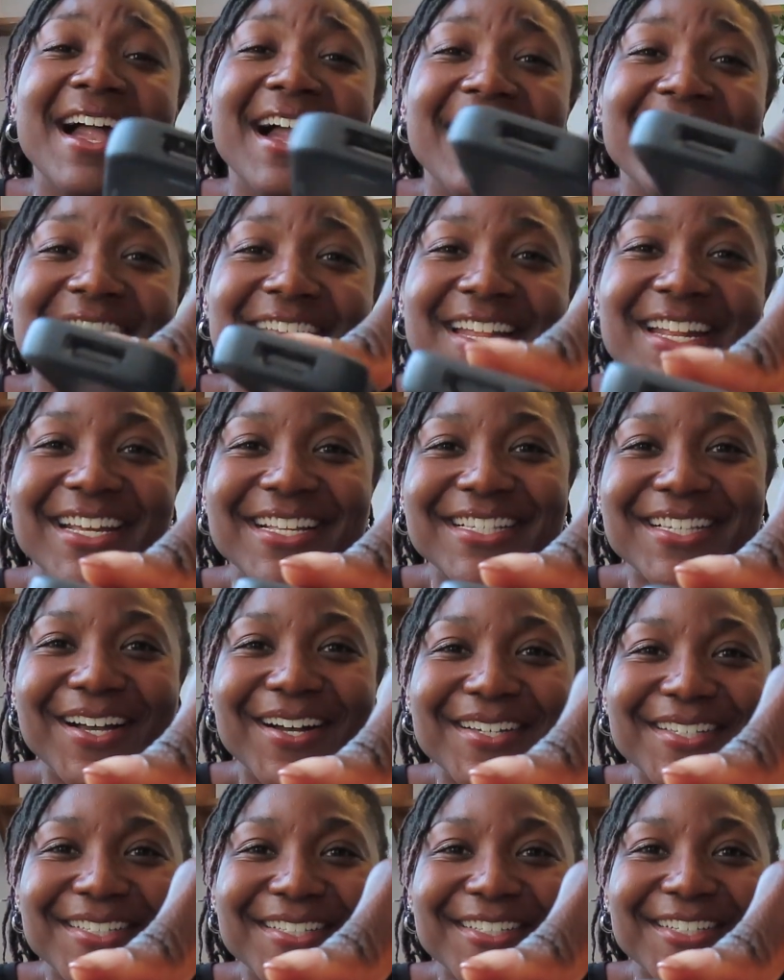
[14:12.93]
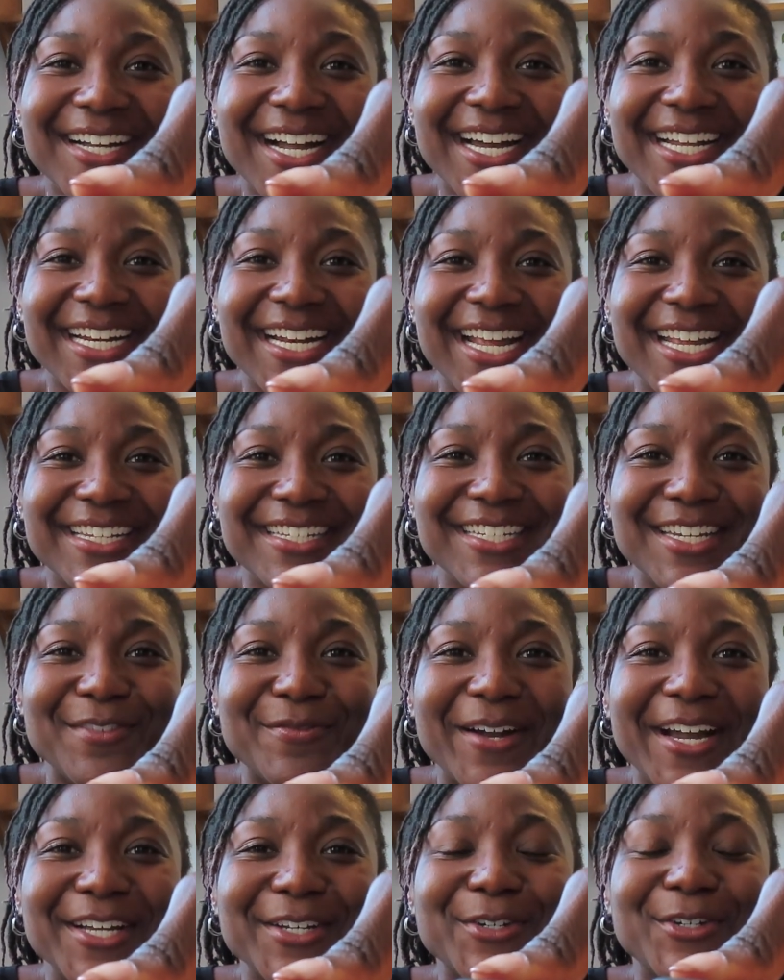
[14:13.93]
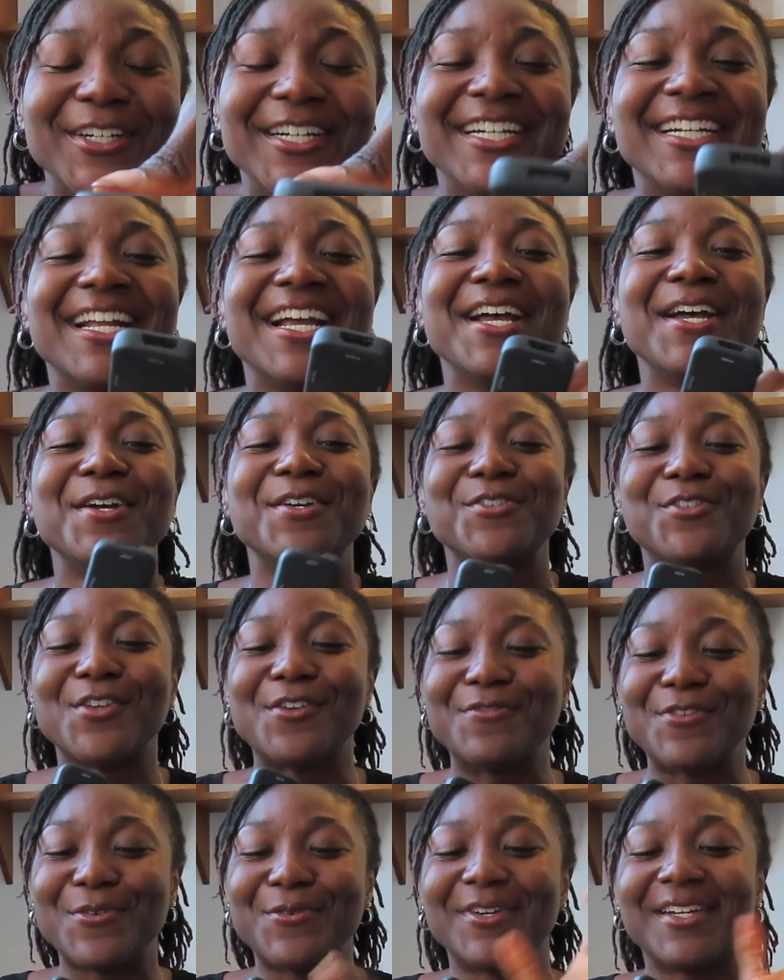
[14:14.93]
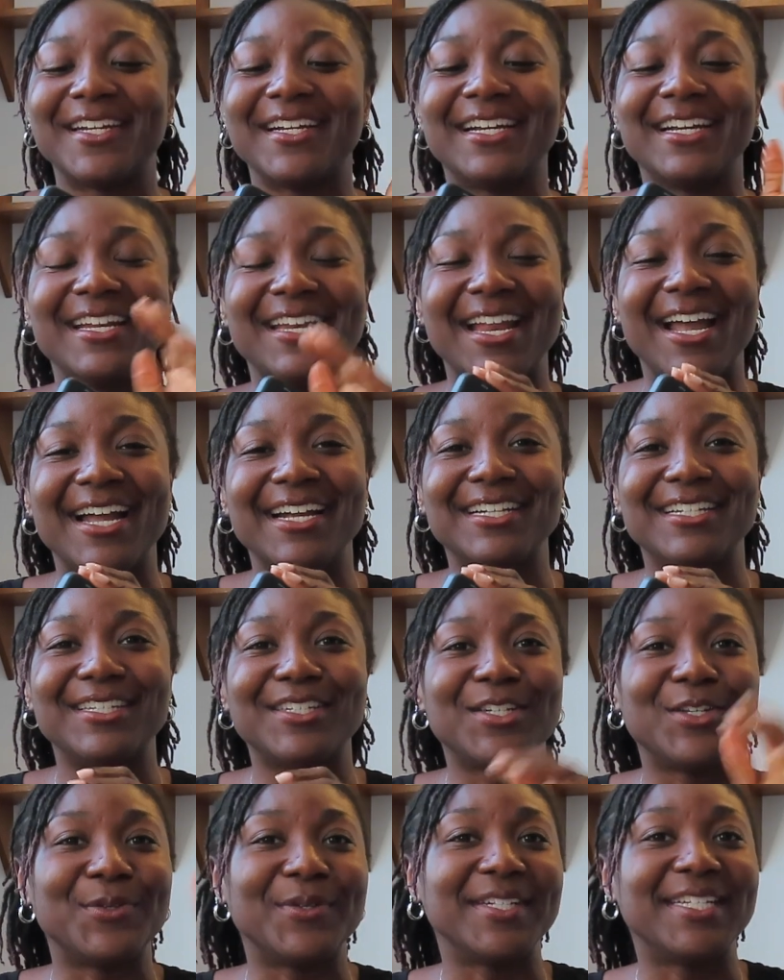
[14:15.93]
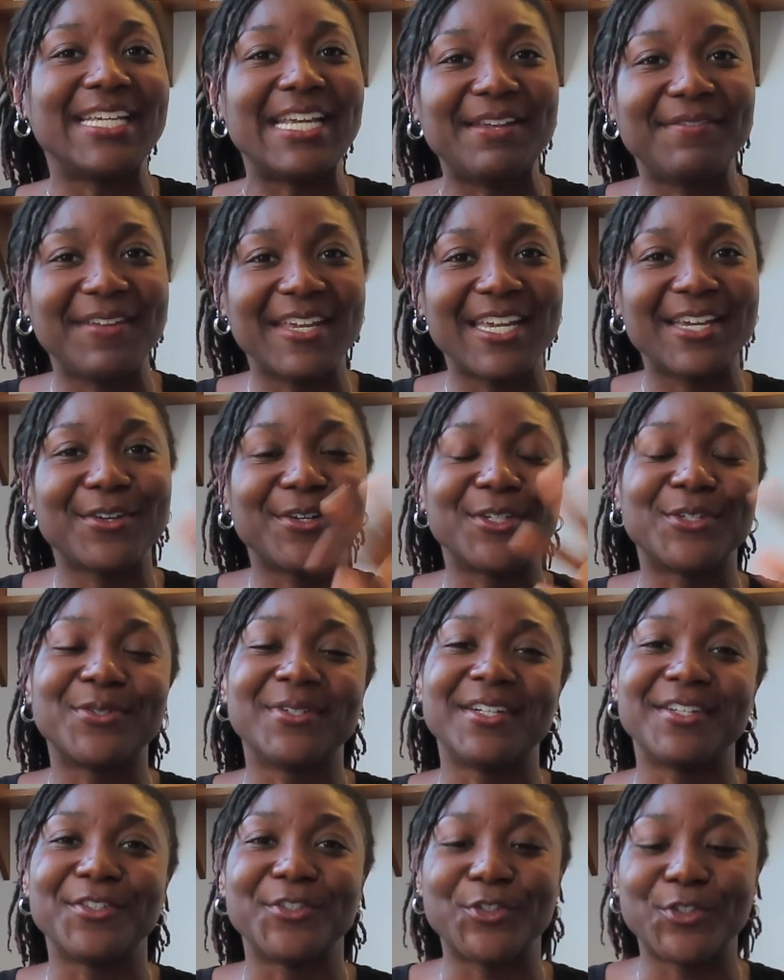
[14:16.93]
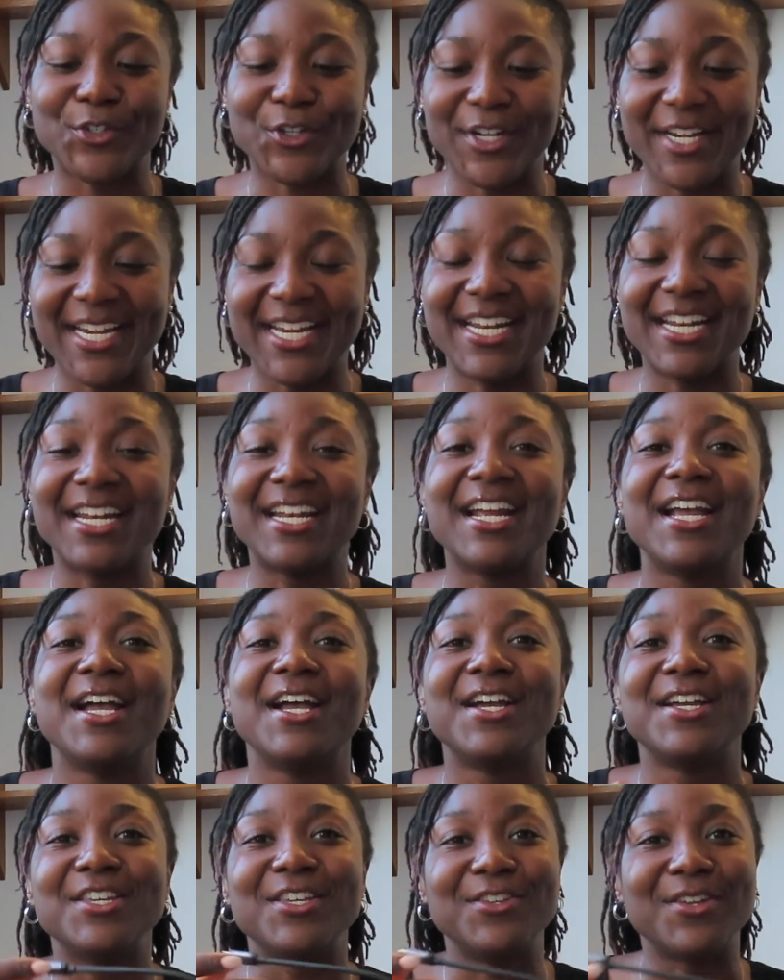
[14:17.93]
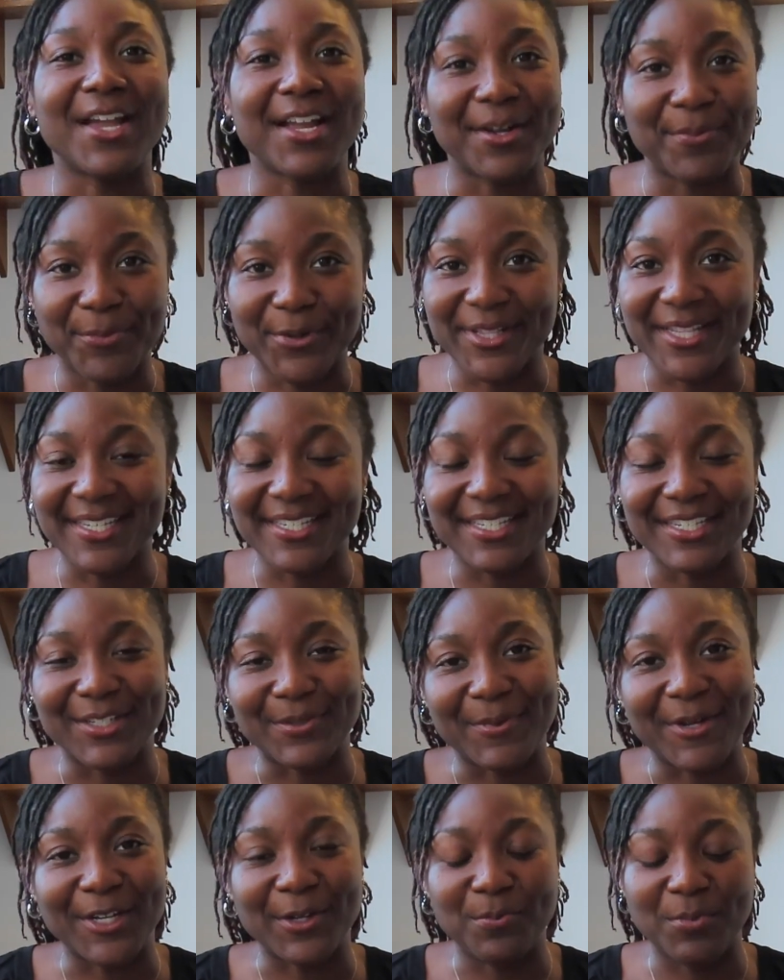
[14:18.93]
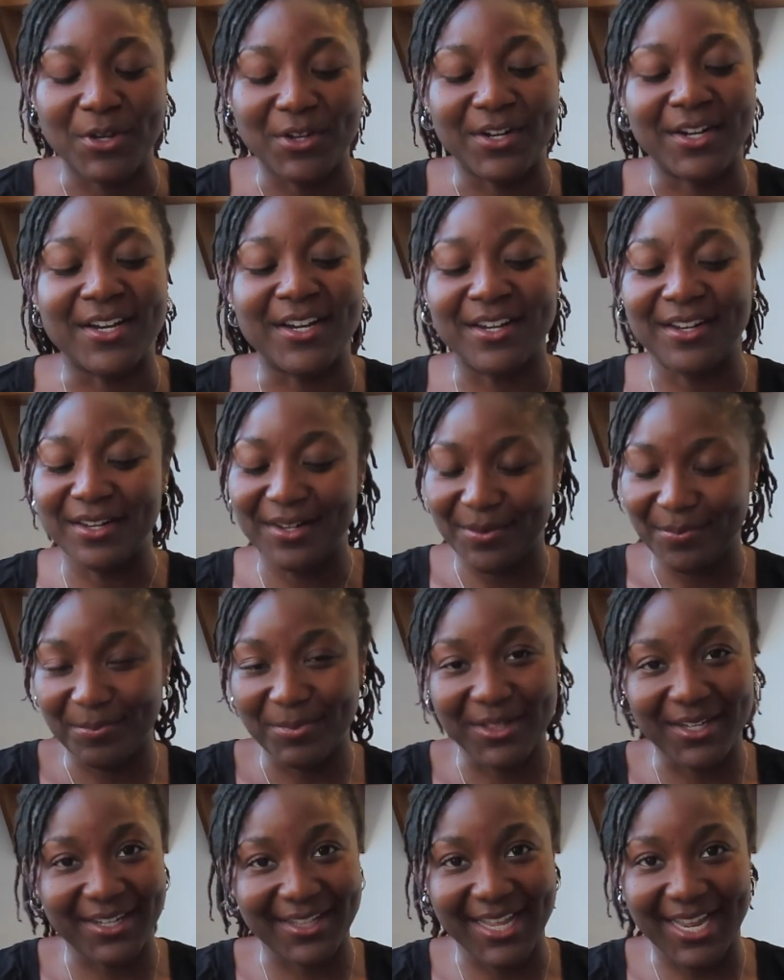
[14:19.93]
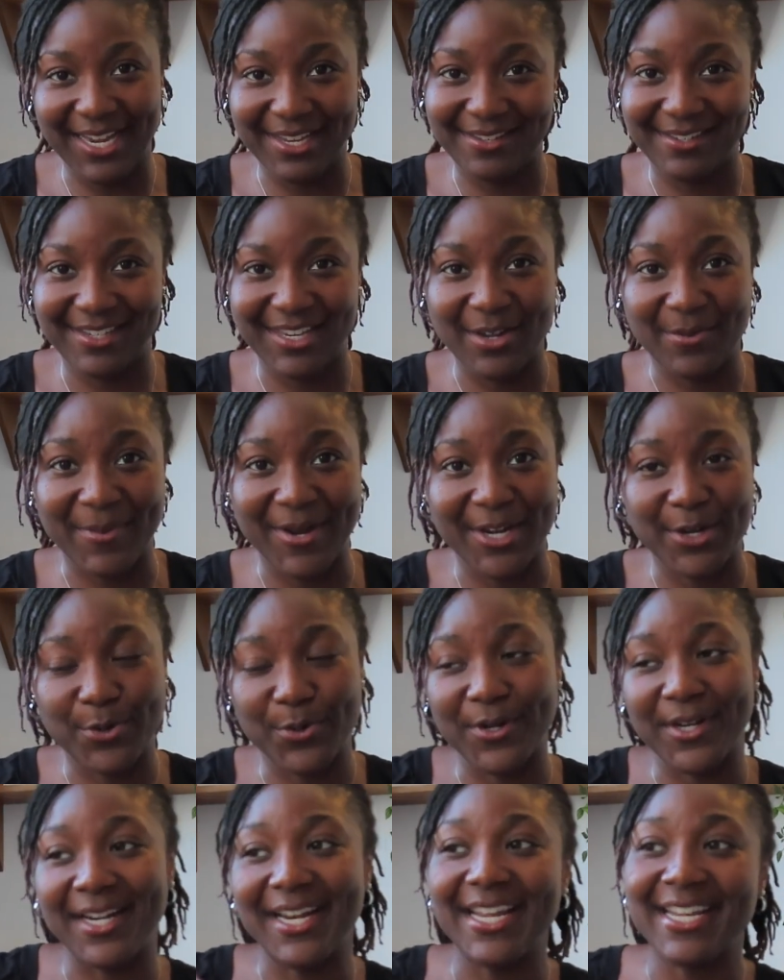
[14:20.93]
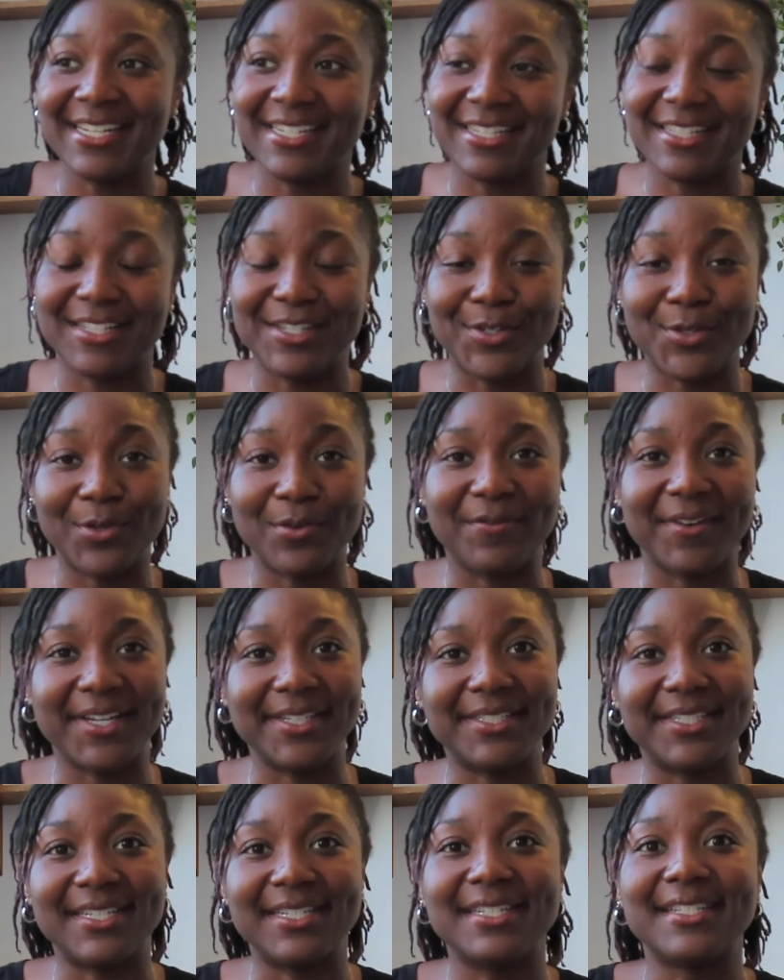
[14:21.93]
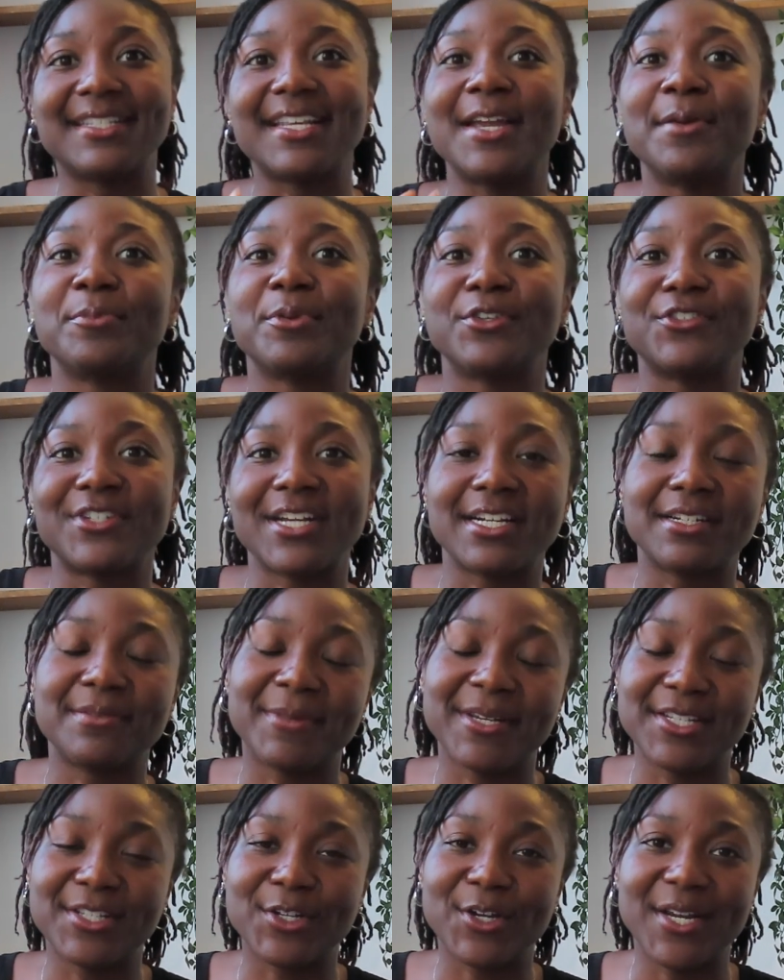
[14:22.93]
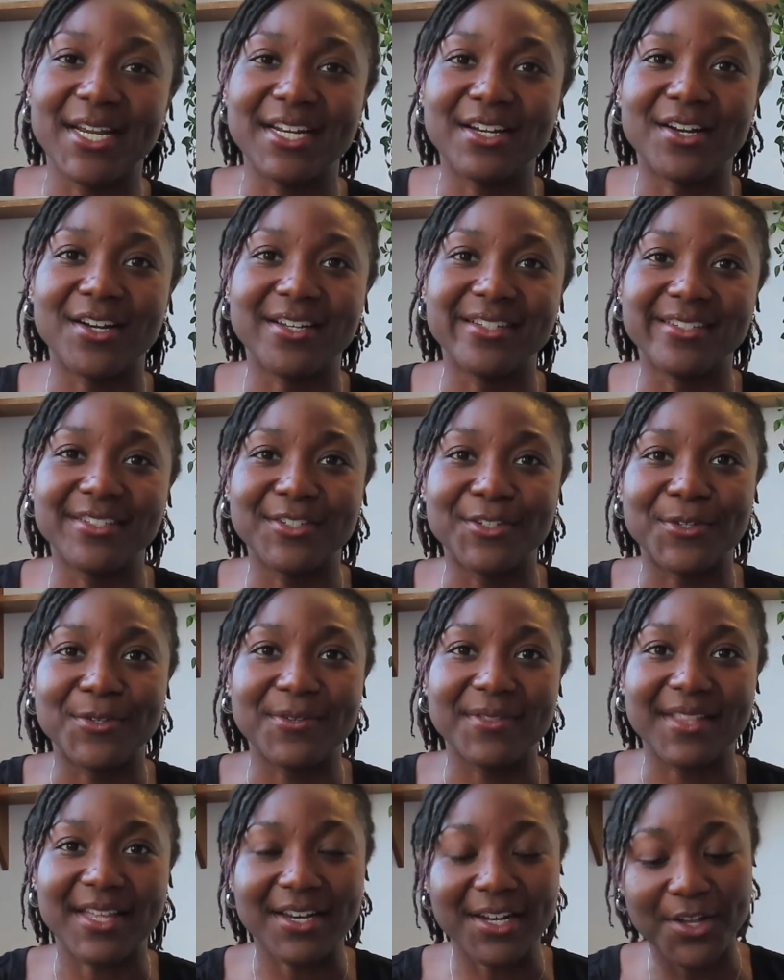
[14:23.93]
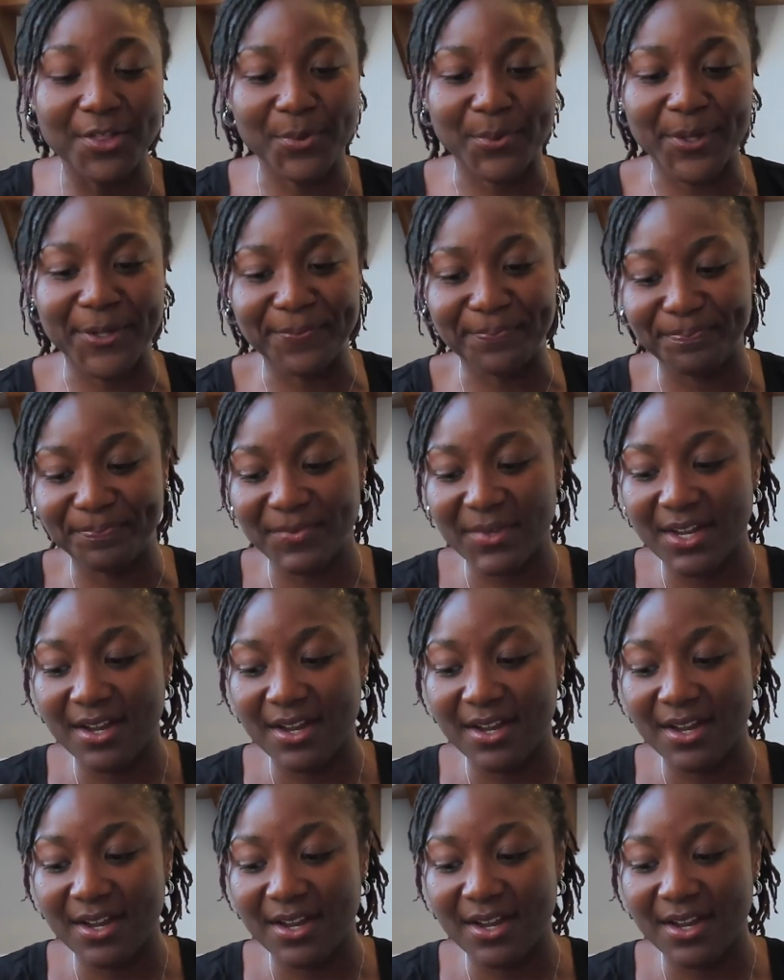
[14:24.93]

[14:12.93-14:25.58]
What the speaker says: And then it's also got an HDMI cord, so if you want to connect to a TV or to another screen, I can put this into my computer, plug the HDMI cord into the 2 devices, and project my screen onto that other one.